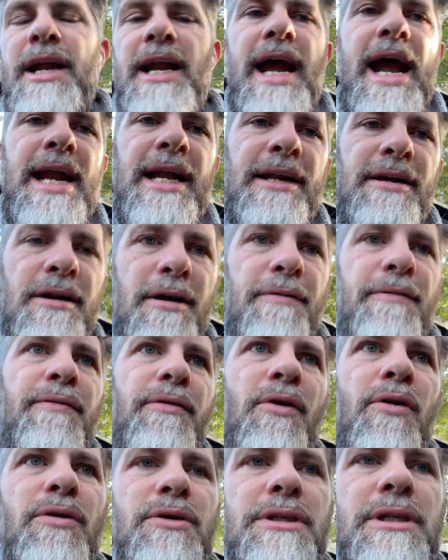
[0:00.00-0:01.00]
an
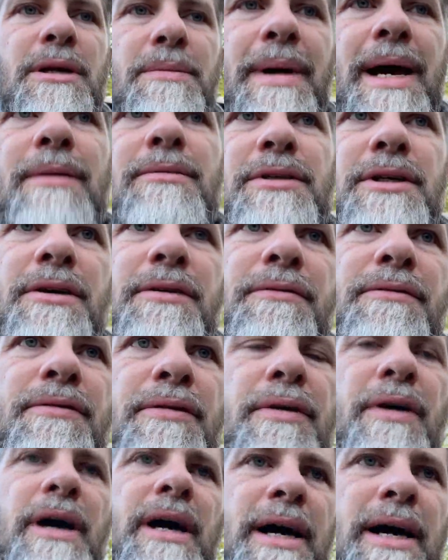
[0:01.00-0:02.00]
enforced amount
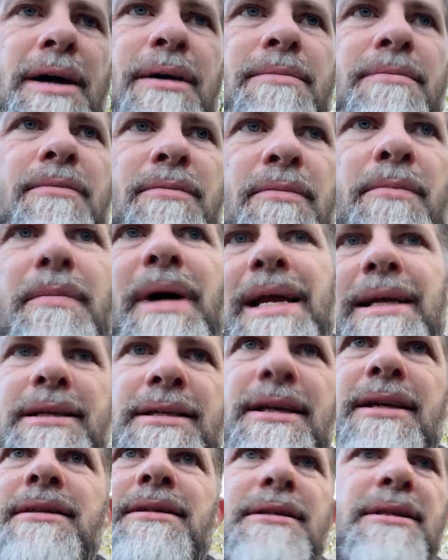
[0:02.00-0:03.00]
of
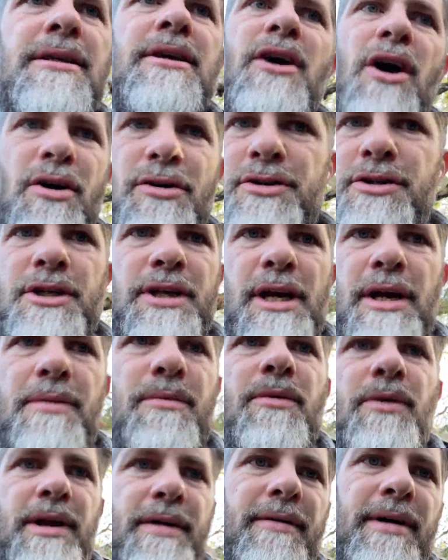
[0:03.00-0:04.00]
maintenance costs. You know,
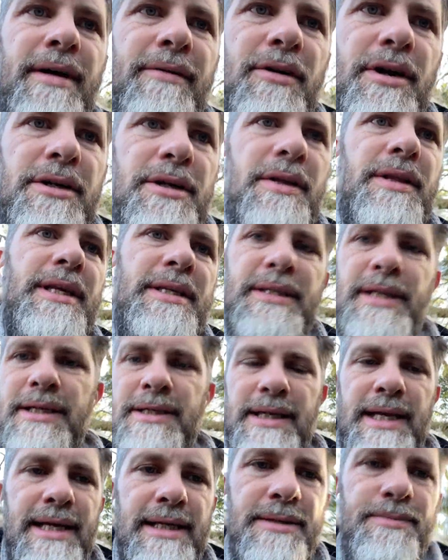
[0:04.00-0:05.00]
whatever, I've got to do this,
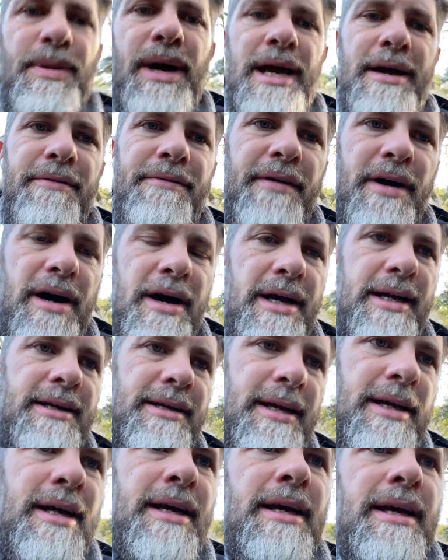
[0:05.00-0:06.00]
pay a fine.
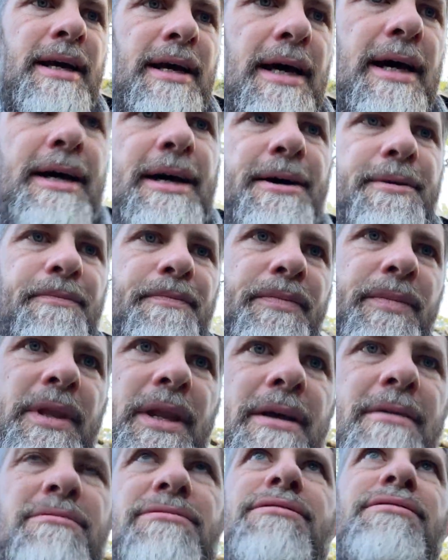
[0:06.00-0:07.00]

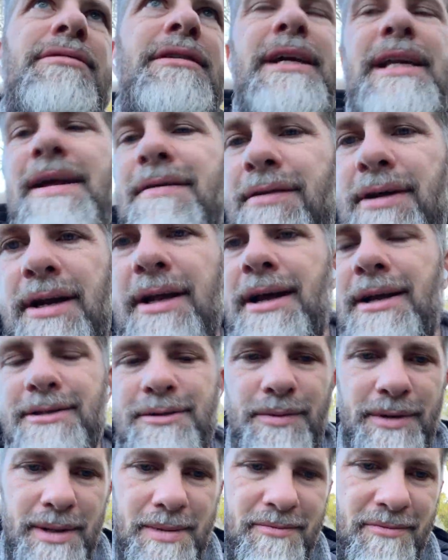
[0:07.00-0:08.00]
You're never going to go to
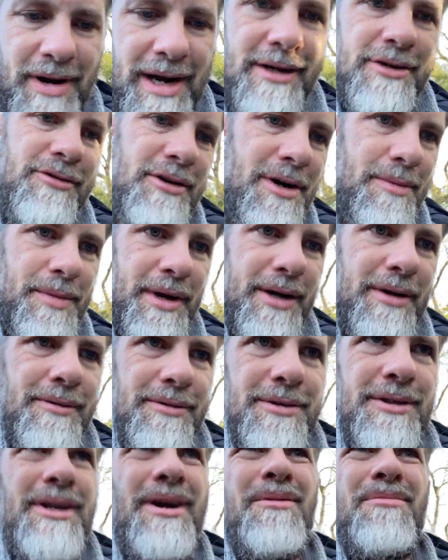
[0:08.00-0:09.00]
one of them rent
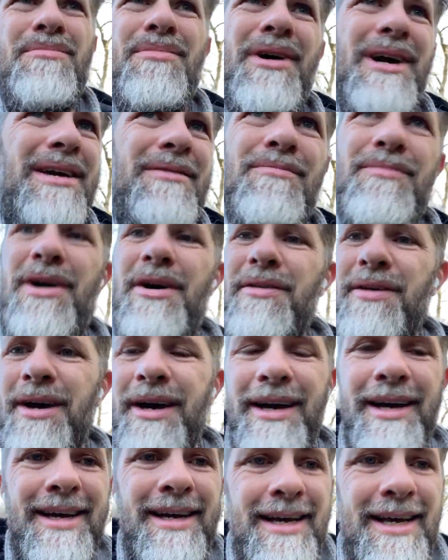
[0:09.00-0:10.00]
tribunals. Don't even bother.
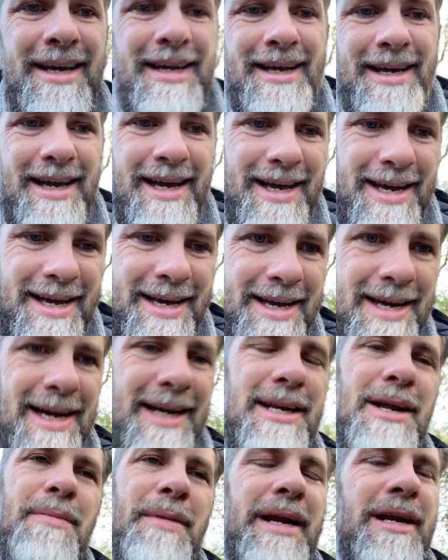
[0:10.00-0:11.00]
I
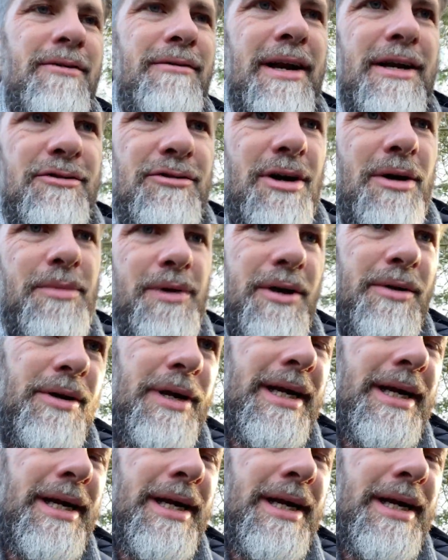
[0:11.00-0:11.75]
don't mean a rent tribunal.